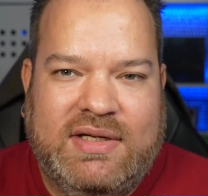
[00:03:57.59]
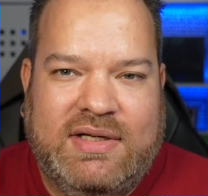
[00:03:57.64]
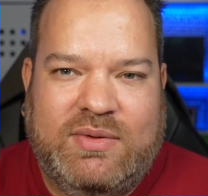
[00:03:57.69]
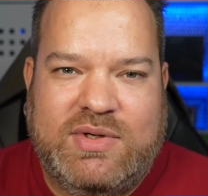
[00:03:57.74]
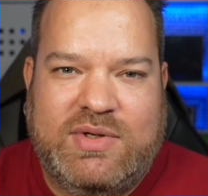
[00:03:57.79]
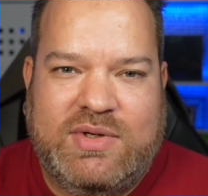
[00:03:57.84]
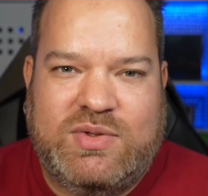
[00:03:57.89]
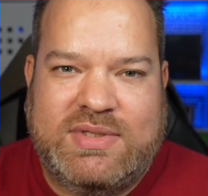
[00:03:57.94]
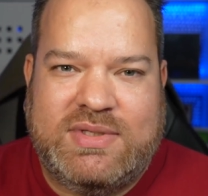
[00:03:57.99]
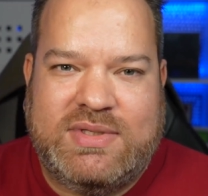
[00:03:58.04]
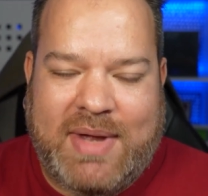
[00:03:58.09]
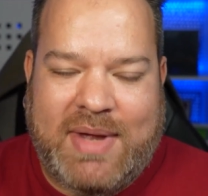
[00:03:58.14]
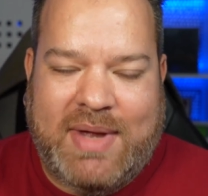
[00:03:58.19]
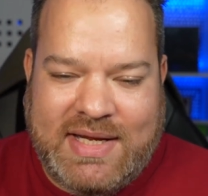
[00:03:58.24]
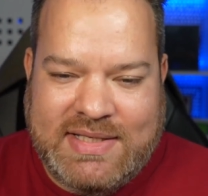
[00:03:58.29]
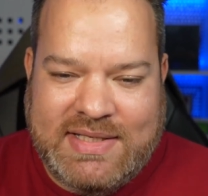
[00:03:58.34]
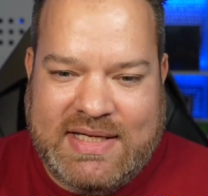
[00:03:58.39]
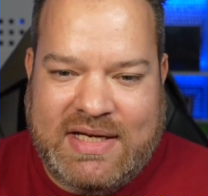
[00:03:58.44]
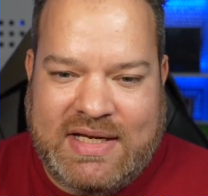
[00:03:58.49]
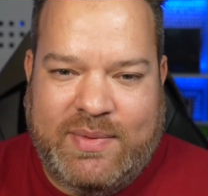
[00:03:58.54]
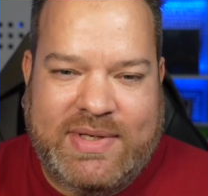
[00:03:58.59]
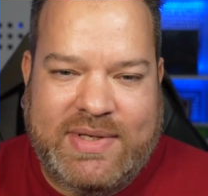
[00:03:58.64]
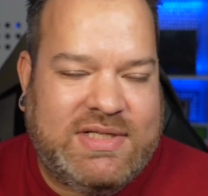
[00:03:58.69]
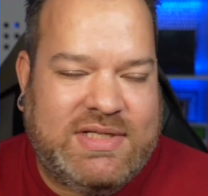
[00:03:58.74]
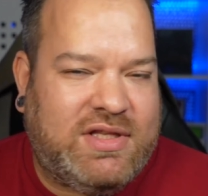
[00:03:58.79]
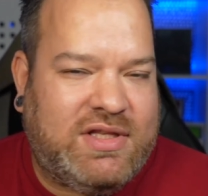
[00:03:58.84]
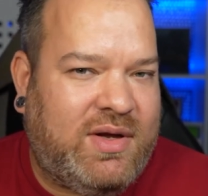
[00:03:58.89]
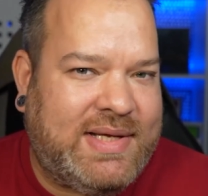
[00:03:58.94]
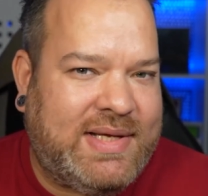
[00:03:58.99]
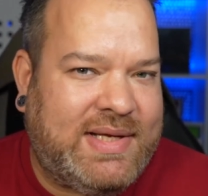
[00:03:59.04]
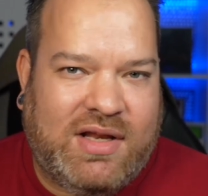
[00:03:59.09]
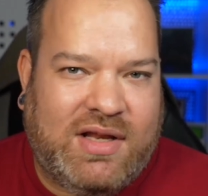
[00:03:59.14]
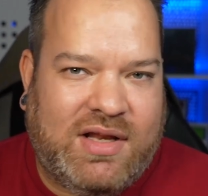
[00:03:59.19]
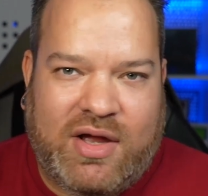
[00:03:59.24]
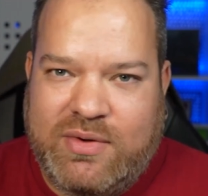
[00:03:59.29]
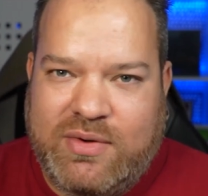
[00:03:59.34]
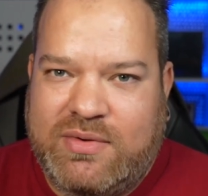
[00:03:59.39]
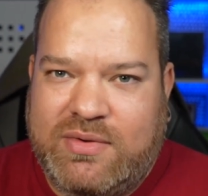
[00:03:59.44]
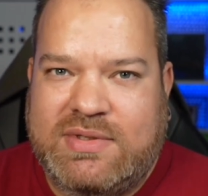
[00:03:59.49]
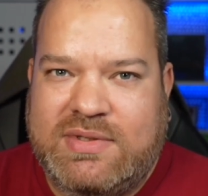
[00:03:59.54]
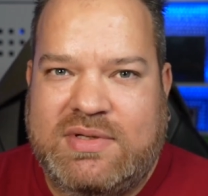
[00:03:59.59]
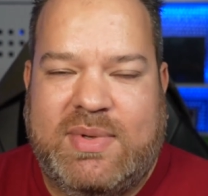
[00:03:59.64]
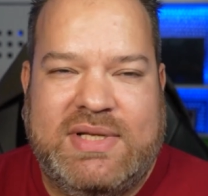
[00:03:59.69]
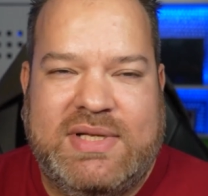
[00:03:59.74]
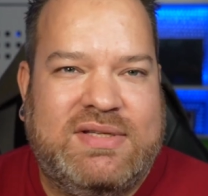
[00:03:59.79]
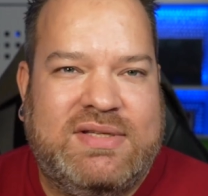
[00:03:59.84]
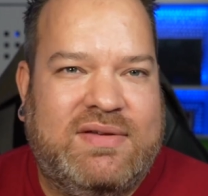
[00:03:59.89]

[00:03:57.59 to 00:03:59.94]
which was amazing. I went to the US loads. I've been to